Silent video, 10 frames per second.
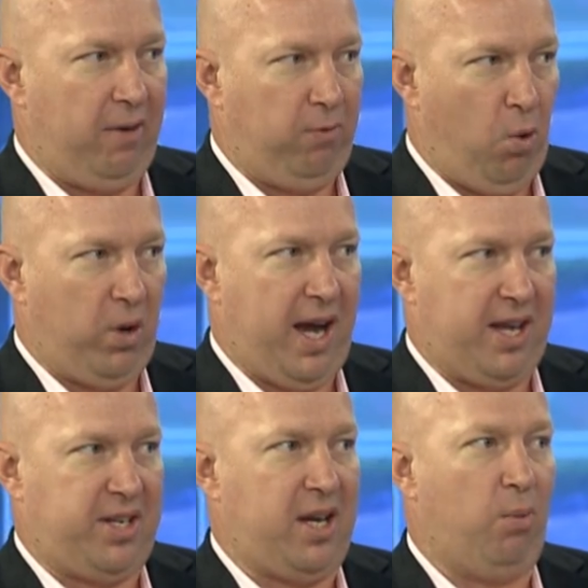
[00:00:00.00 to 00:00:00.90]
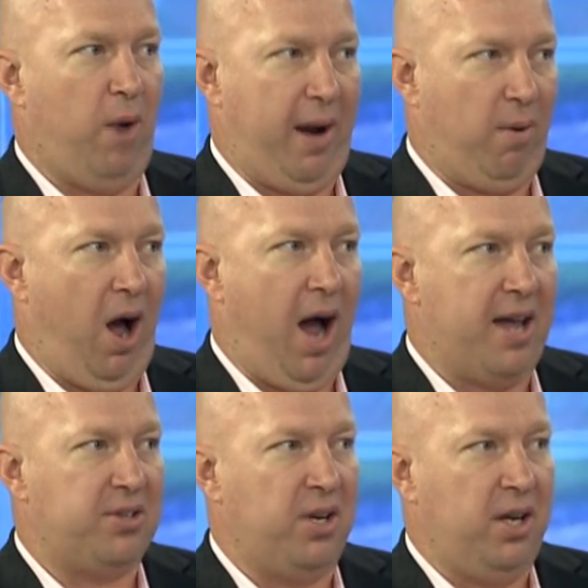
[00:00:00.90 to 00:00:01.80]
forecasting a rate
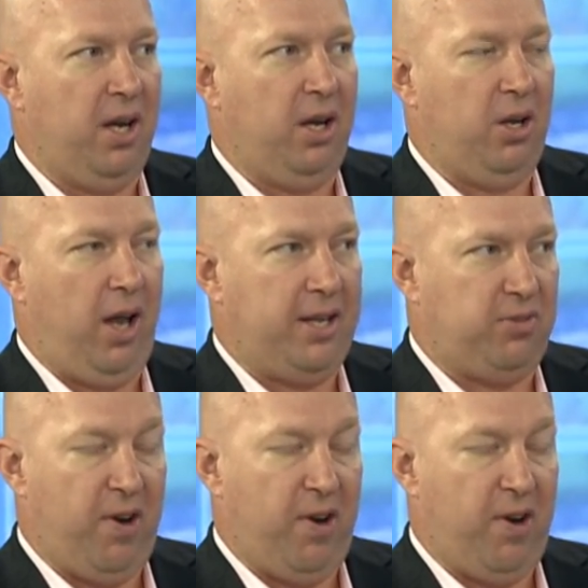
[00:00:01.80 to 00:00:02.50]
rise. It's